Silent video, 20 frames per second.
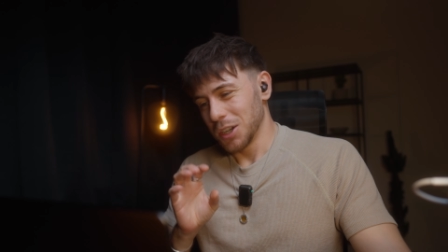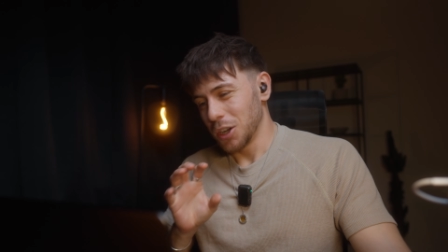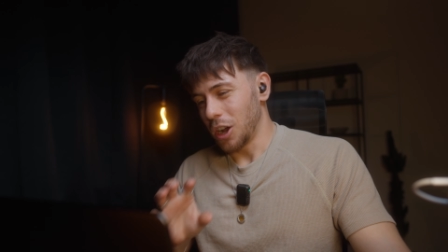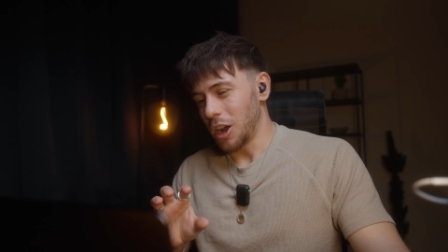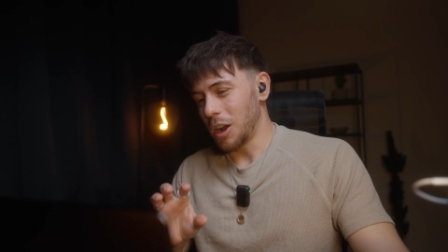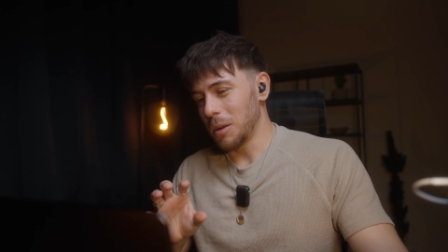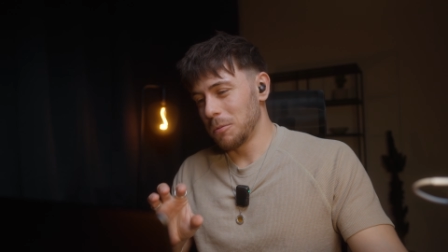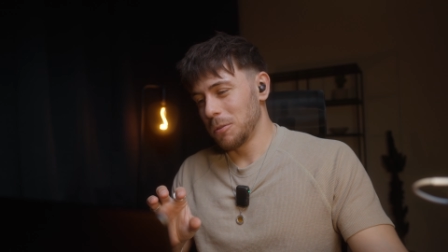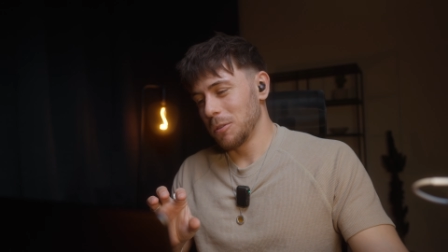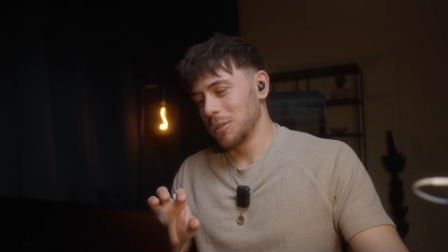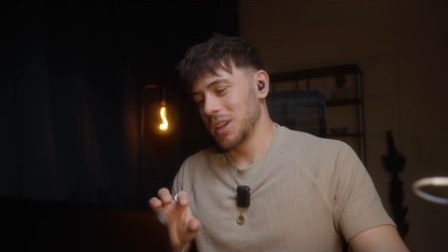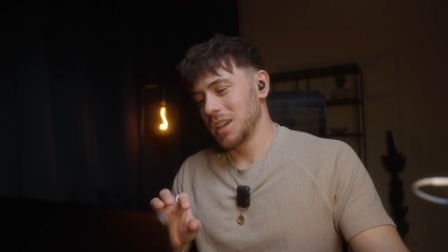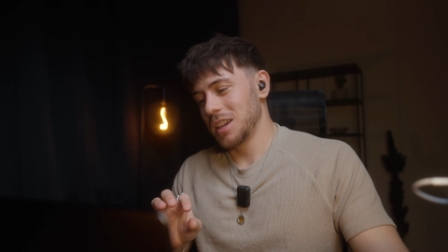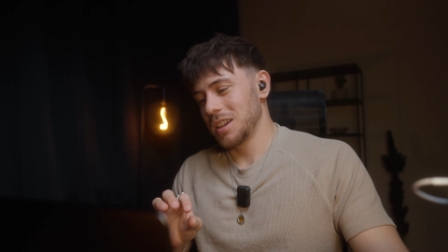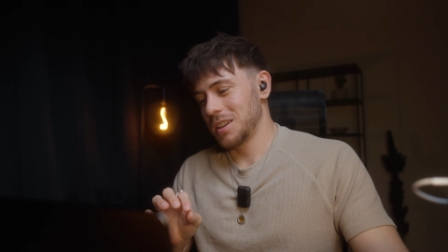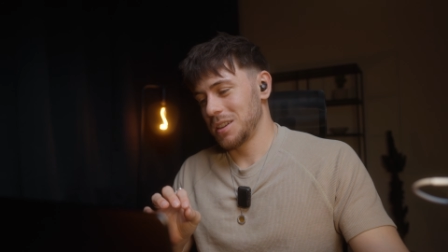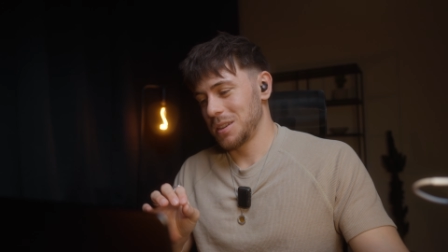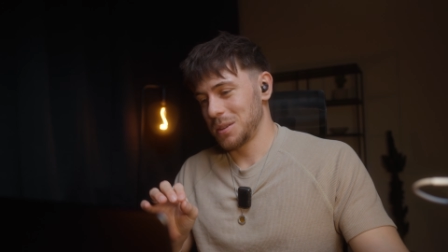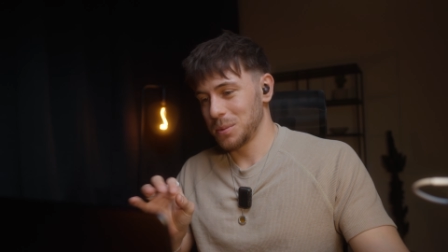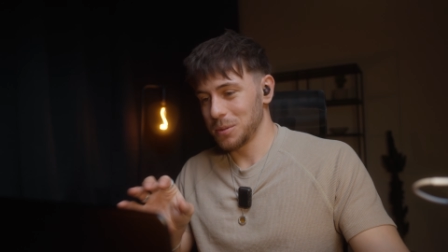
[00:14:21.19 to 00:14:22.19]

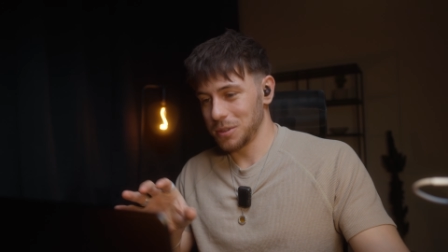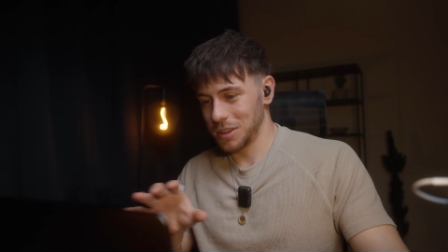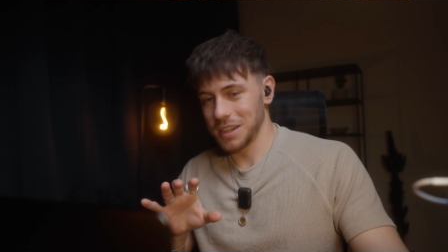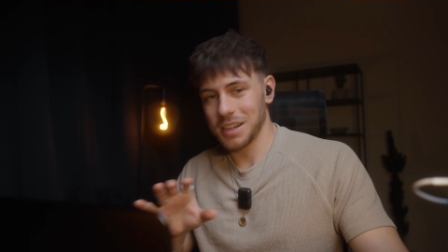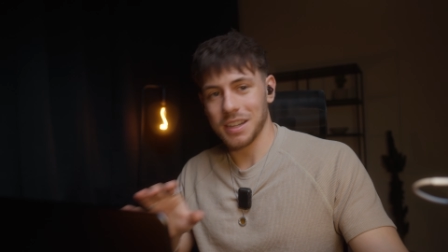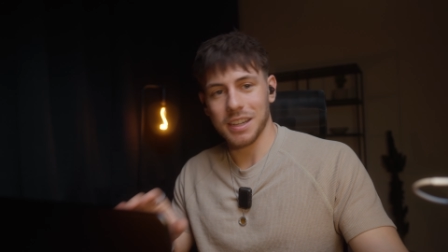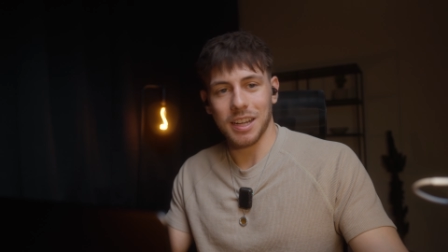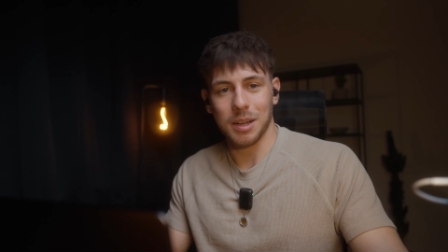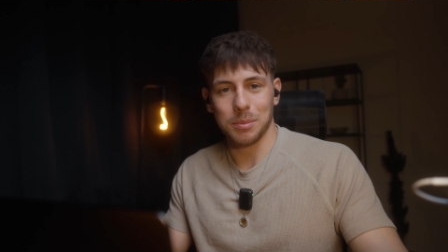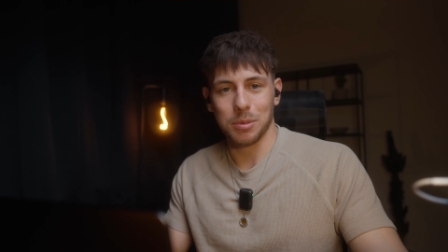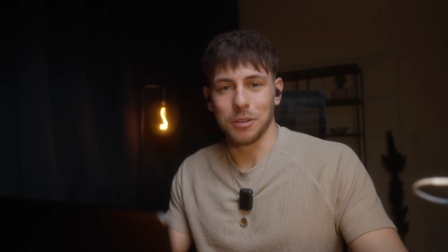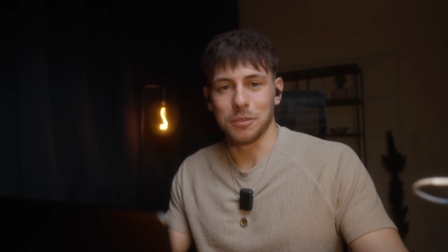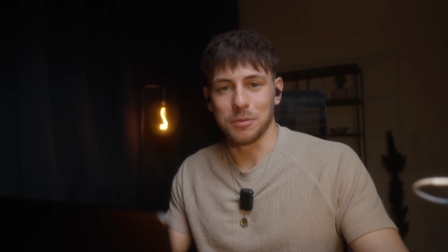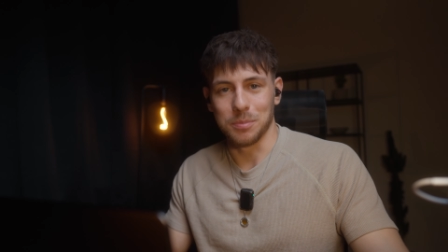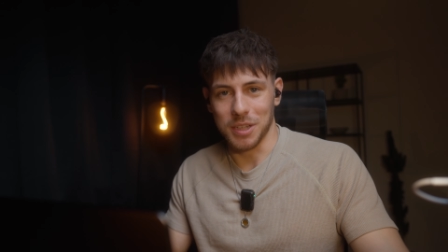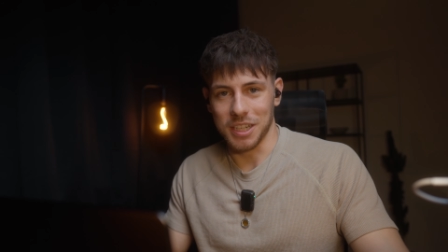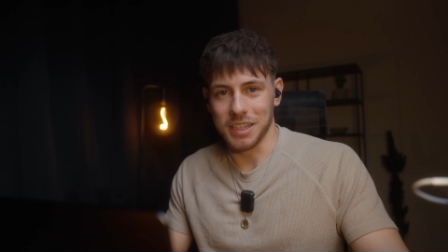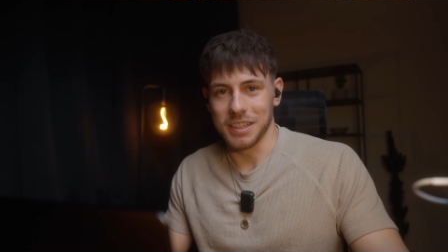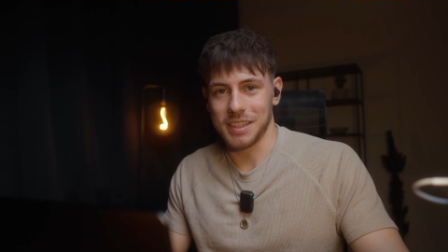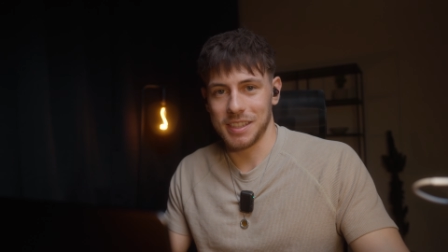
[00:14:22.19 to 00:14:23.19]
hopefully within a couple of
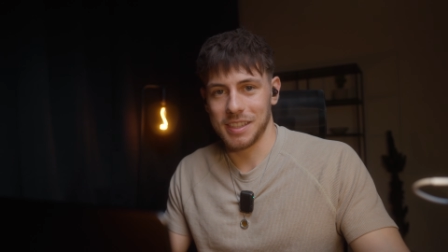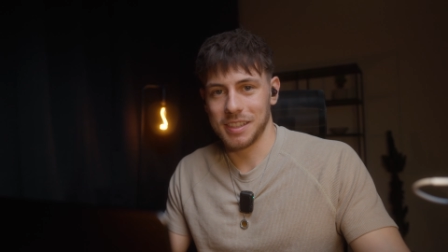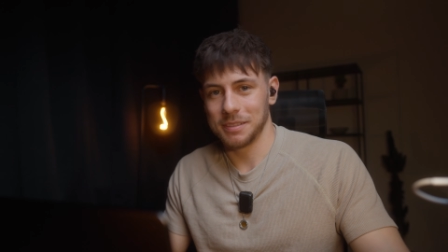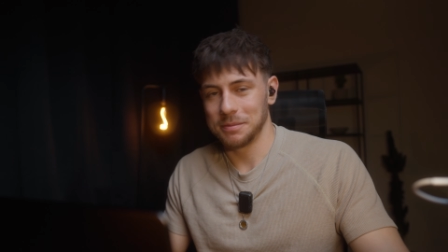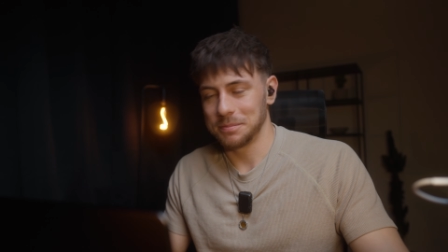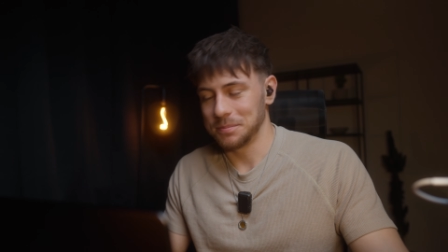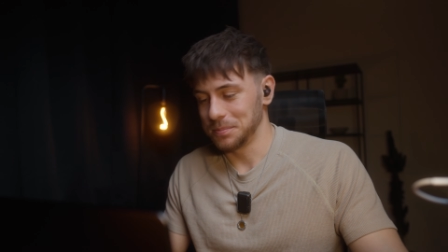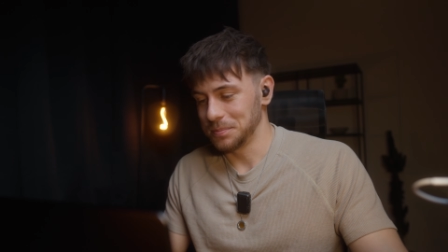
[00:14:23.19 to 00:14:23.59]
minutes.